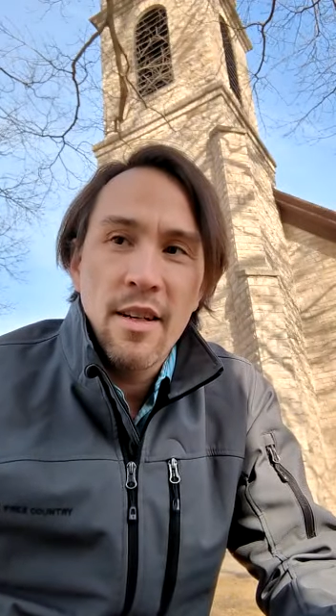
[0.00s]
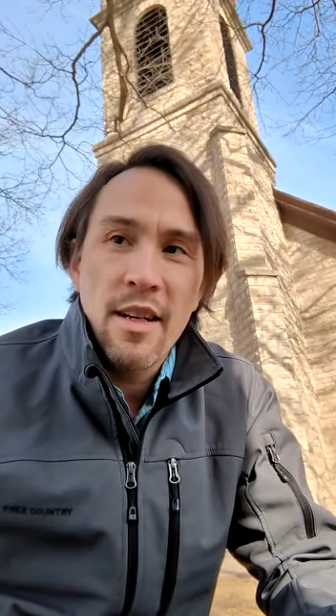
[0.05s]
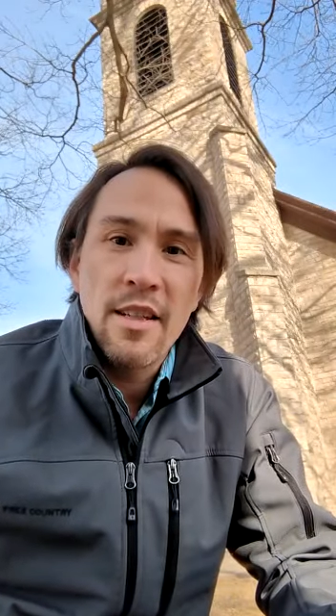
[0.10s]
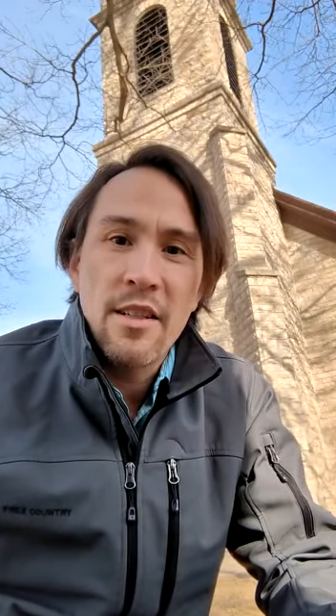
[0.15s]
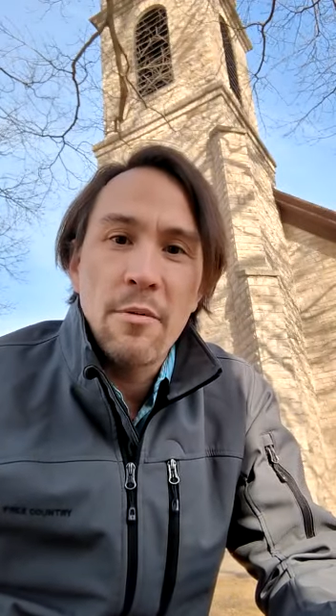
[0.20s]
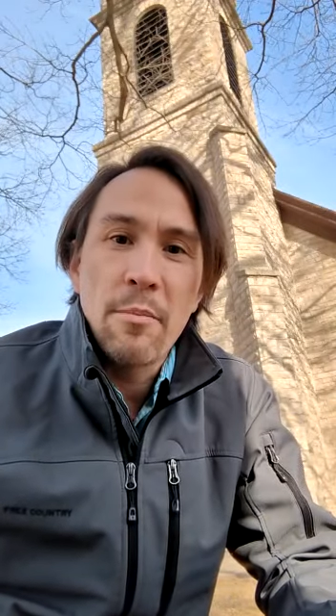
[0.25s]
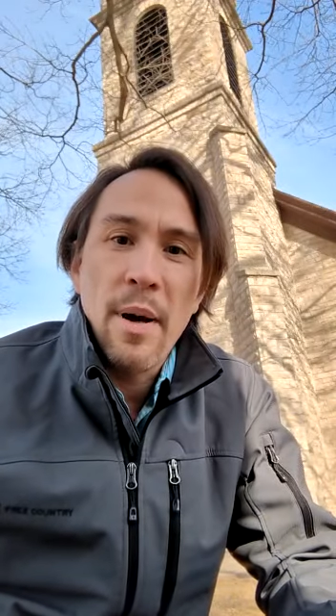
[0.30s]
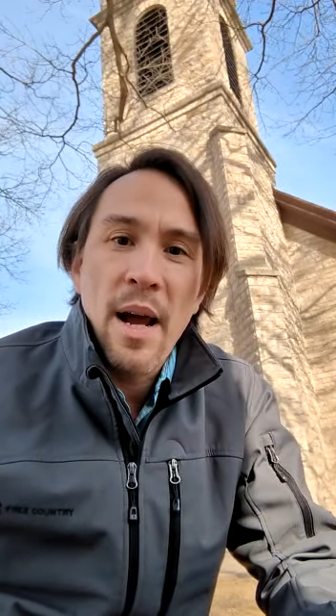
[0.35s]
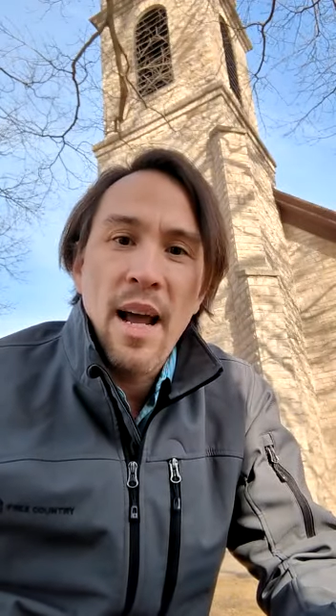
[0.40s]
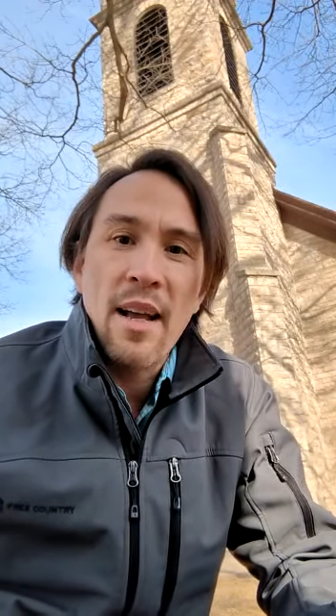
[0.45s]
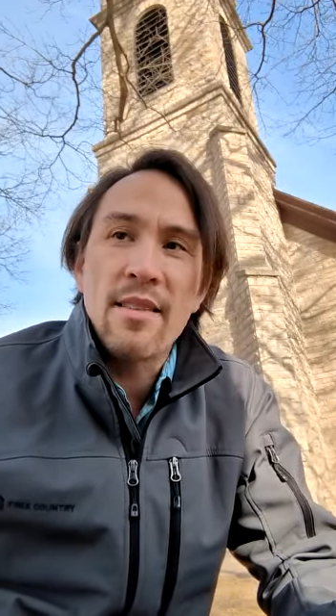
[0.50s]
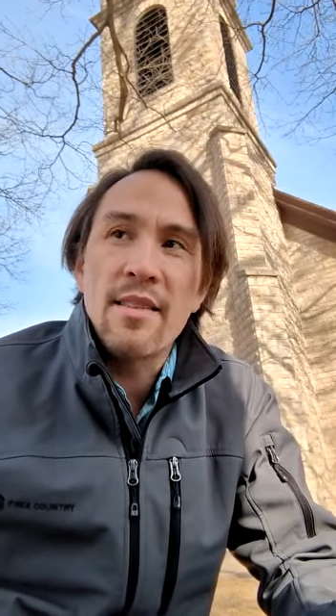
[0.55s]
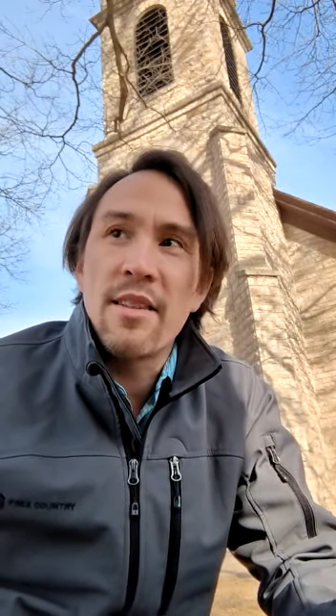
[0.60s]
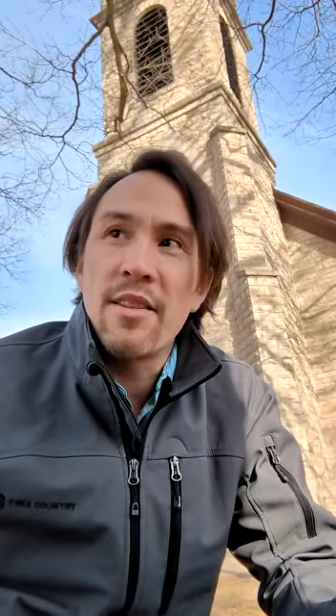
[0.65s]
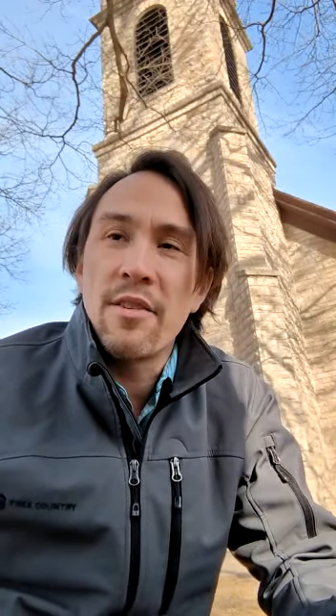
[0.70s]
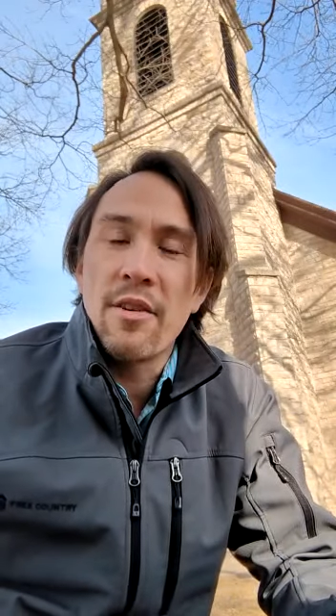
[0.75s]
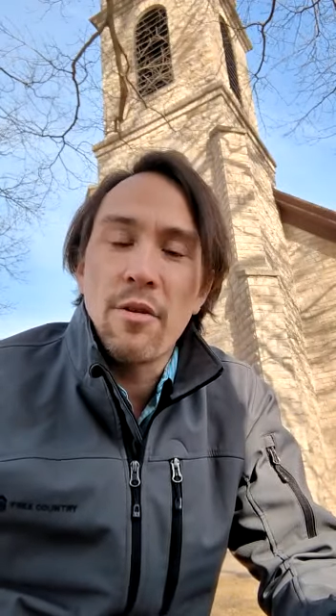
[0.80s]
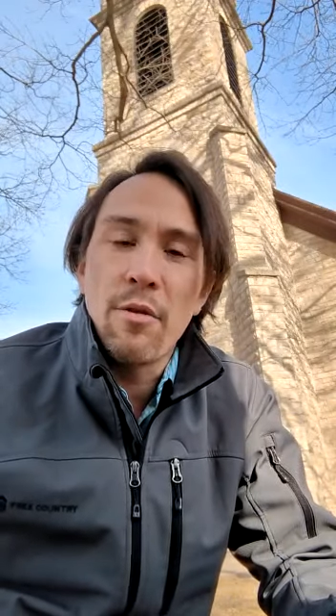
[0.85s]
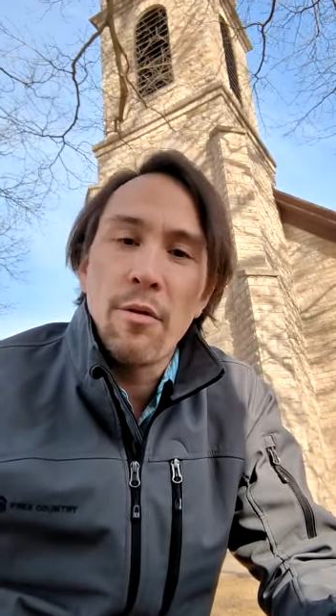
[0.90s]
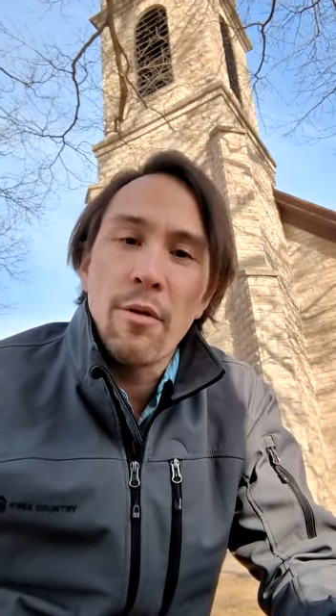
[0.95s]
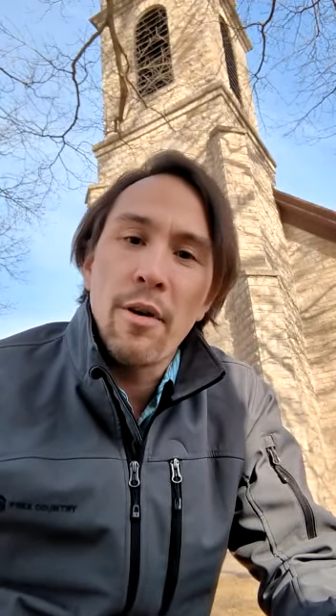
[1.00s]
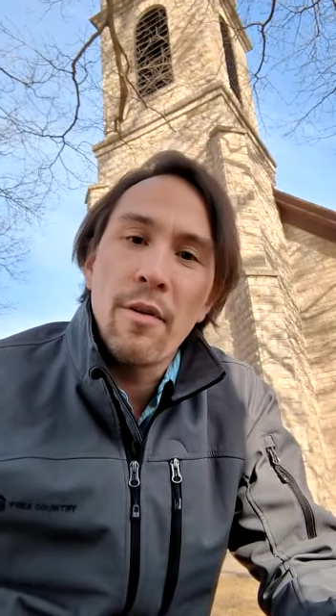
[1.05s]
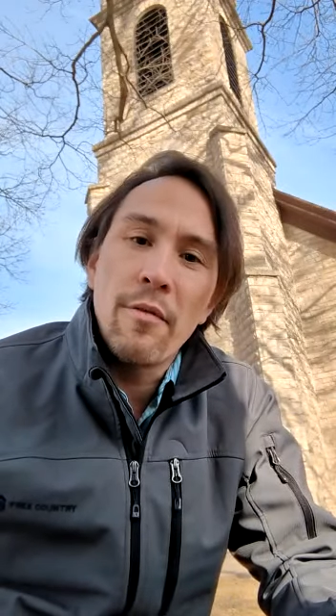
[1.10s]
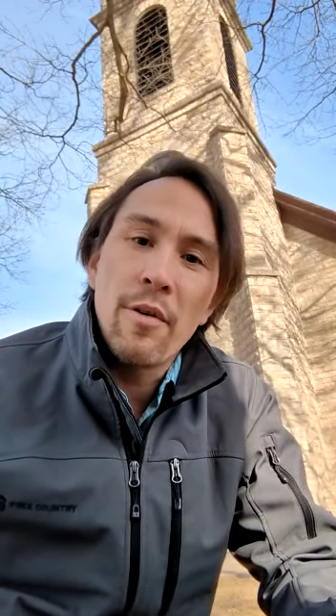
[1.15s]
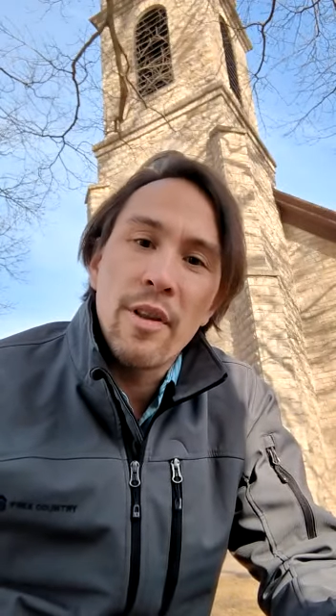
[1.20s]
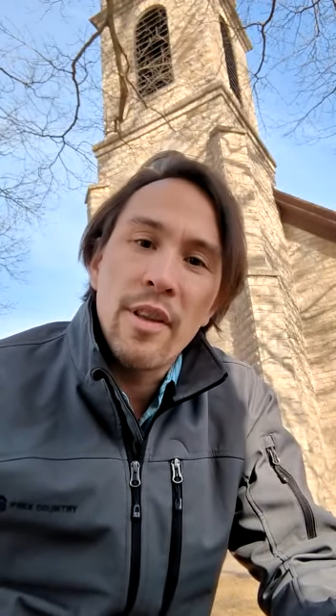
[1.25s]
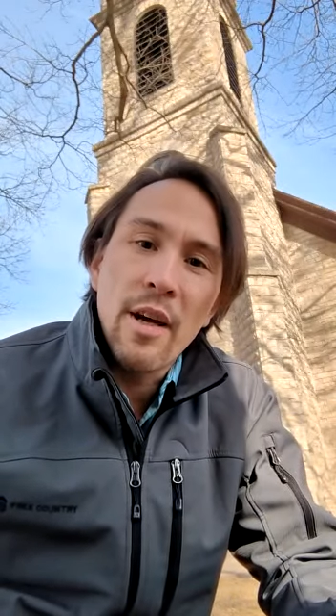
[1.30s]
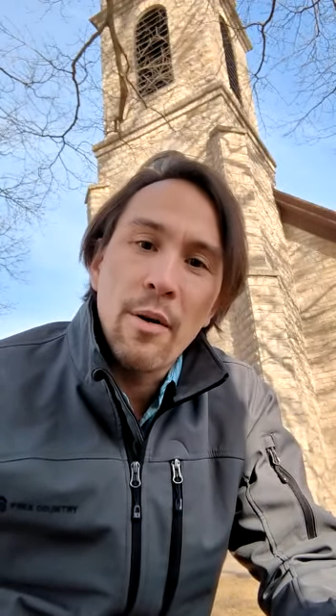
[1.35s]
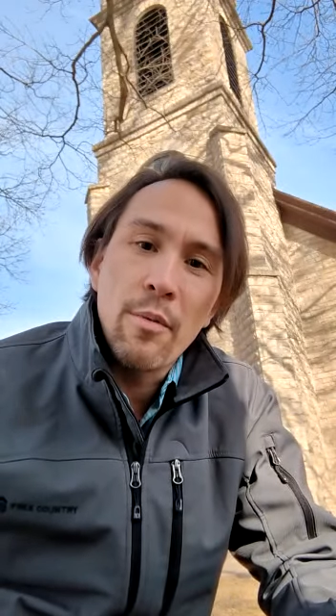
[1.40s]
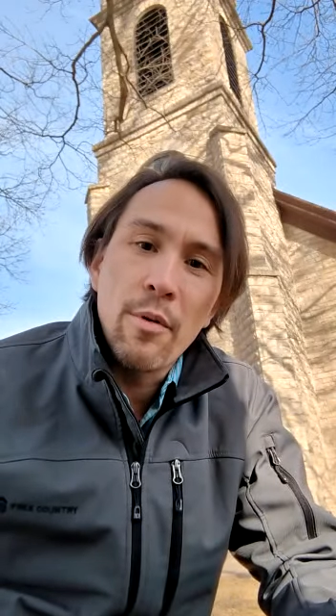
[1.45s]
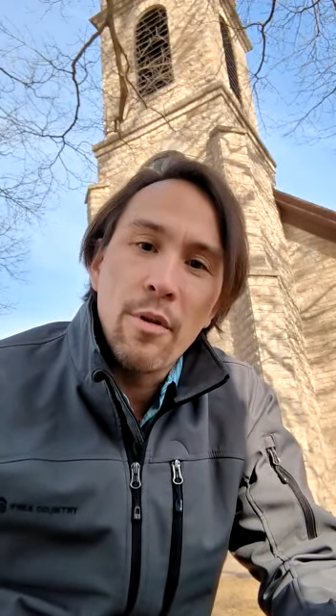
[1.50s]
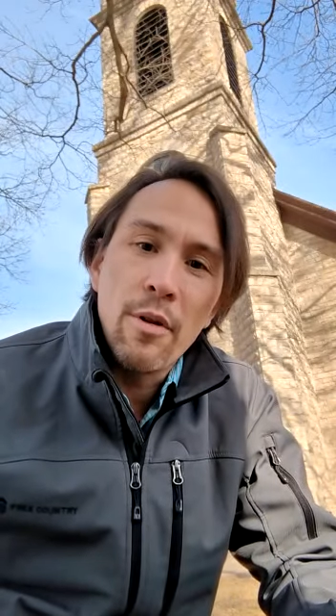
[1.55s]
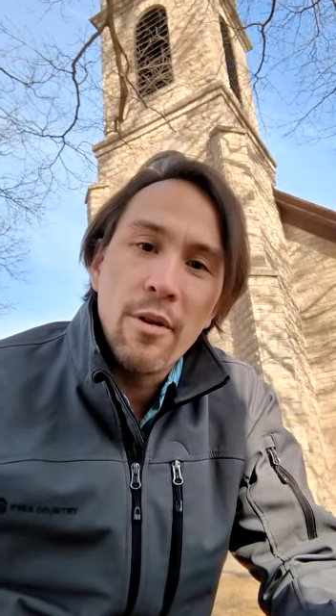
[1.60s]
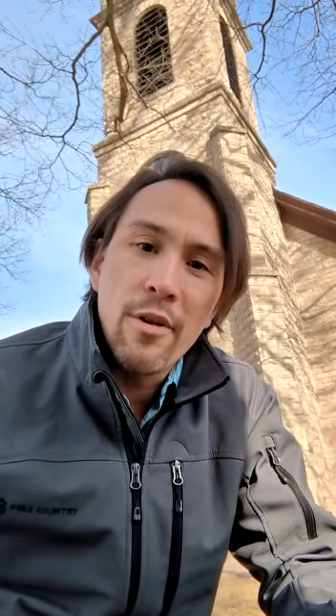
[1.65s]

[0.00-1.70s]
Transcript: and to bask in the glory of what that will